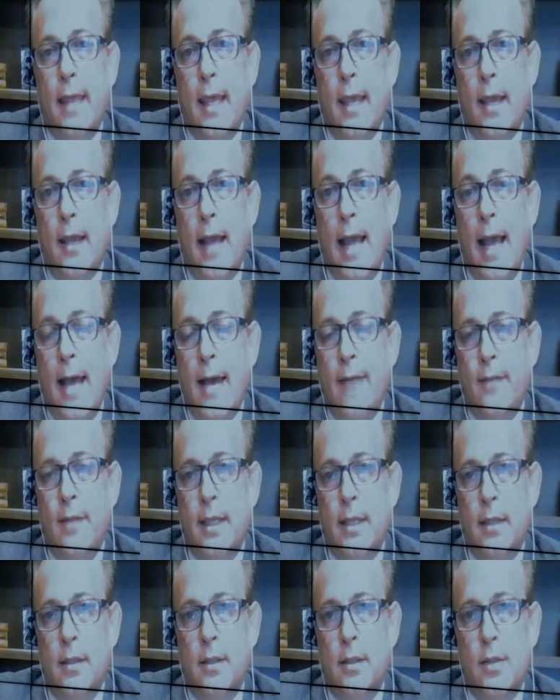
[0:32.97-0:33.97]
they have
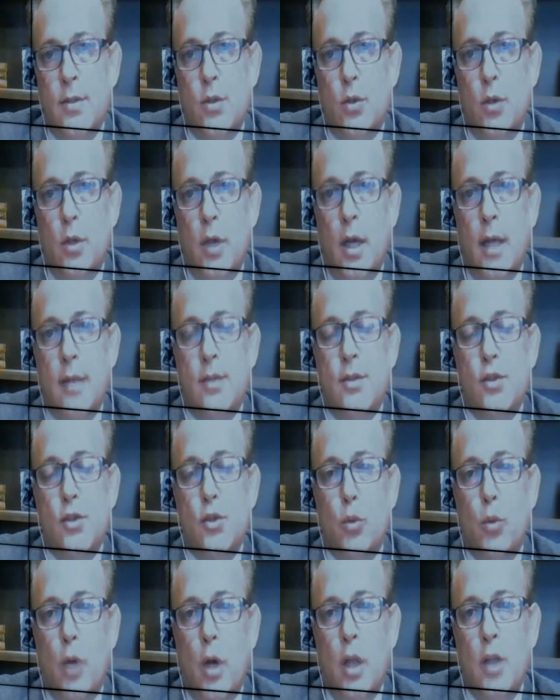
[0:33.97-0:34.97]
the illness or not.
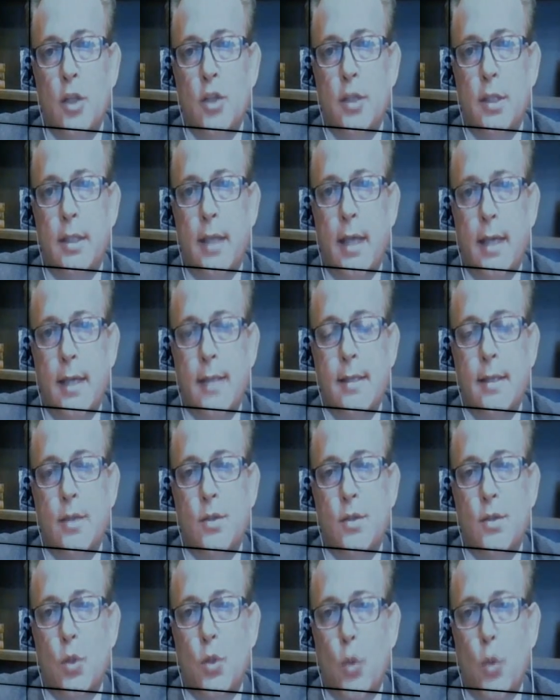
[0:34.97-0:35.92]
Serology testing is